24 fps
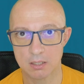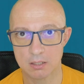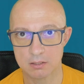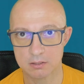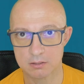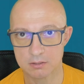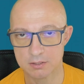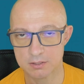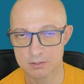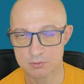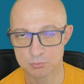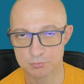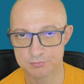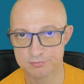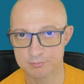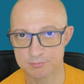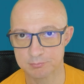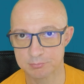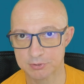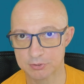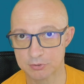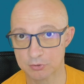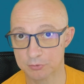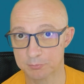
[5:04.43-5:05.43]
it was
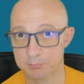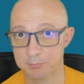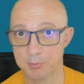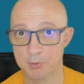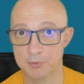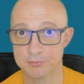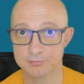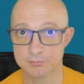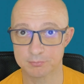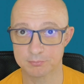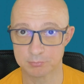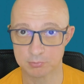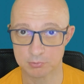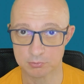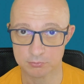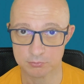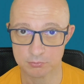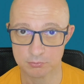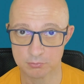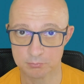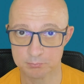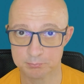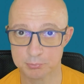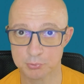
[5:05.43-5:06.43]
simply not possible to
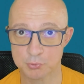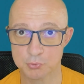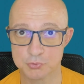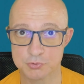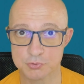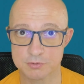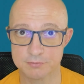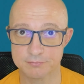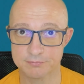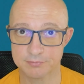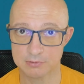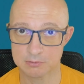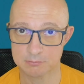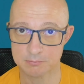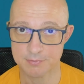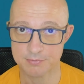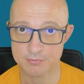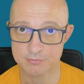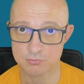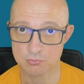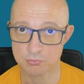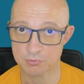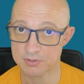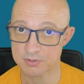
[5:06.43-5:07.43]
push the filament
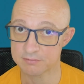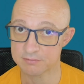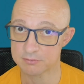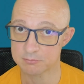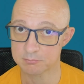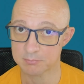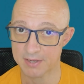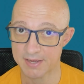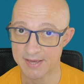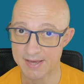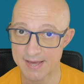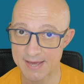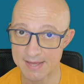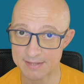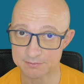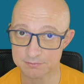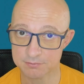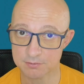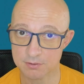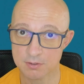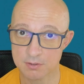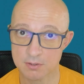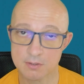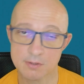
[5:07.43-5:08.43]
through even by hand.
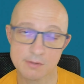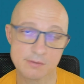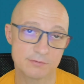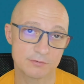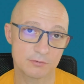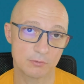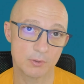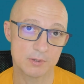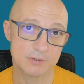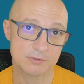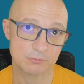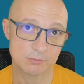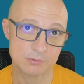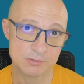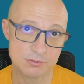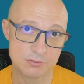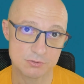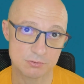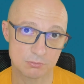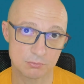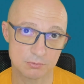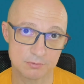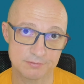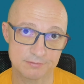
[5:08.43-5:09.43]
So I switched
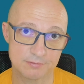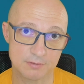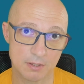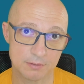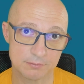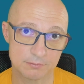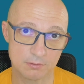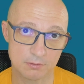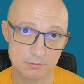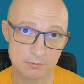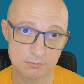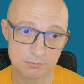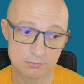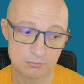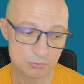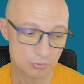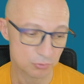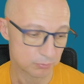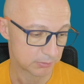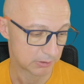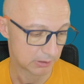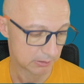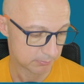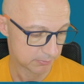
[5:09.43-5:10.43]
to the standard 2
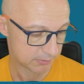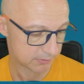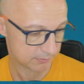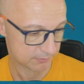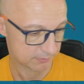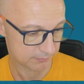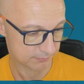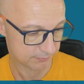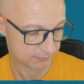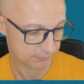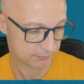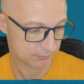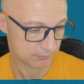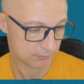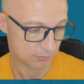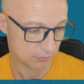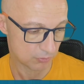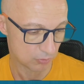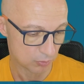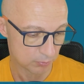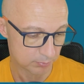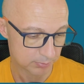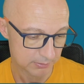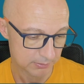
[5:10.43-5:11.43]
millimeters
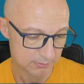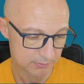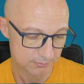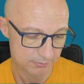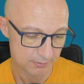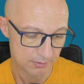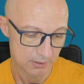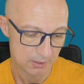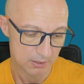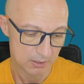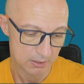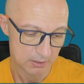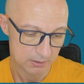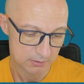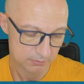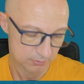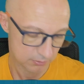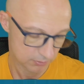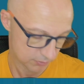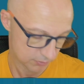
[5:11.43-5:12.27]
tube, and Not